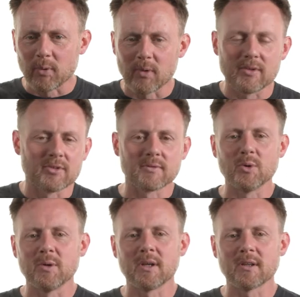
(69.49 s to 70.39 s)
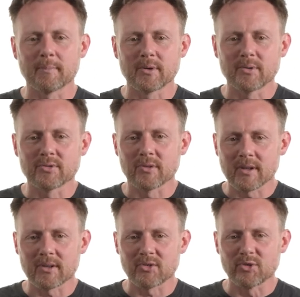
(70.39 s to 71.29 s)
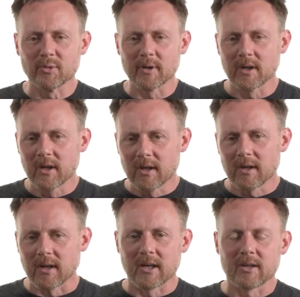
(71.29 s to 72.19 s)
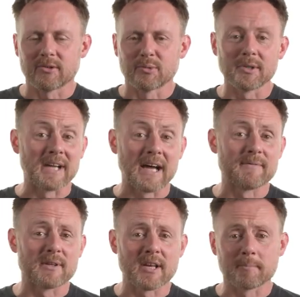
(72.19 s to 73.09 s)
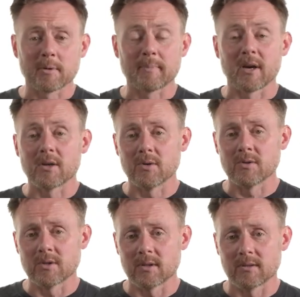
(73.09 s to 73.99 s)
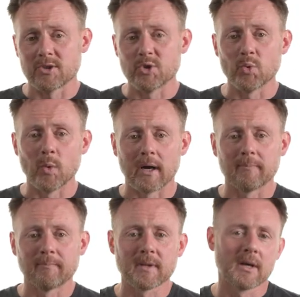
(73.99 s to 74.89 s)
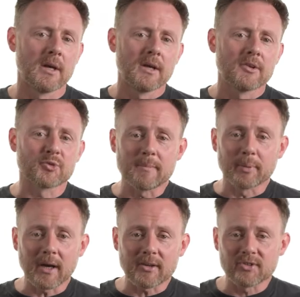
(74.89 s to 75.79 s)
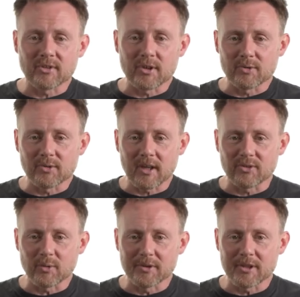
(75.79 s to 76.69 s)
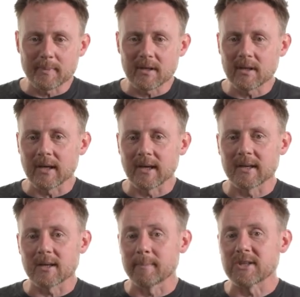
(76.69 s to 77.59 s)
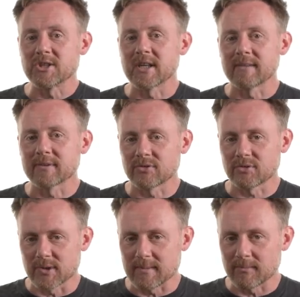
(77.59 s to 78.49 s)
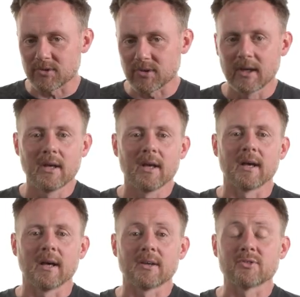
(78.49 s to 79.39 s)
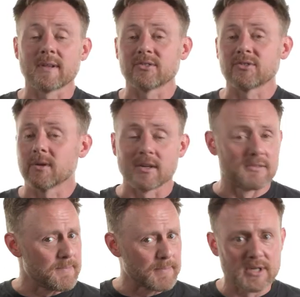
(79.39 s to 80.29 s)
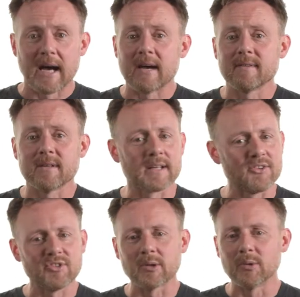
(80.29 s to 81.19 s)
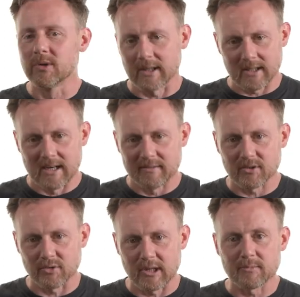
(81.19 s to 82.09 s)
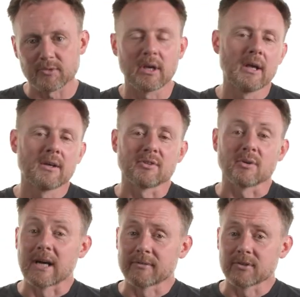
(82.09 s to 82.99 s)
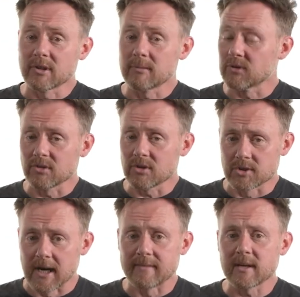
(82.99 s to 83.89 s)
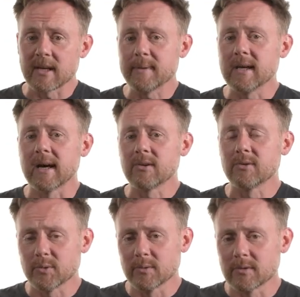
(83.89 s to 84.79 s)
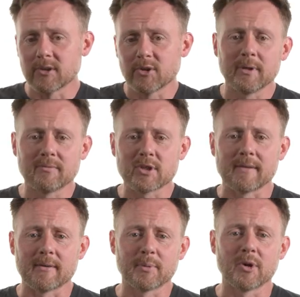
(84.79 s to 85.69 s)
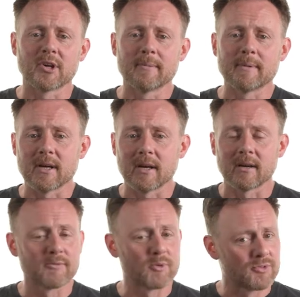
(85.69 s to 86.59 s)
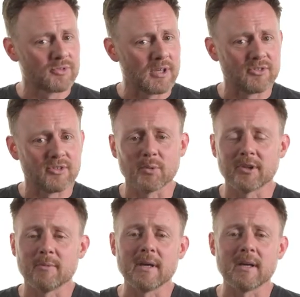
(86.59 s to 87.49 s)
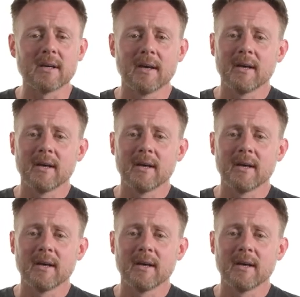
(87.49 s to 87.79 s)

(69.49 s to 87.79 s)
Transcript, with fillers: points of tuning the producer and the consumer uh, to really dive in there and prepare you to, to do well. Stream processing using KSQL DB and Apache Kafka Streams. Uh, so that's a deeper dive into ksql and Kafka Streams. So Kafka Streams is a Java API. You'll do a little bit of Java programming there. And of course, KSQL DB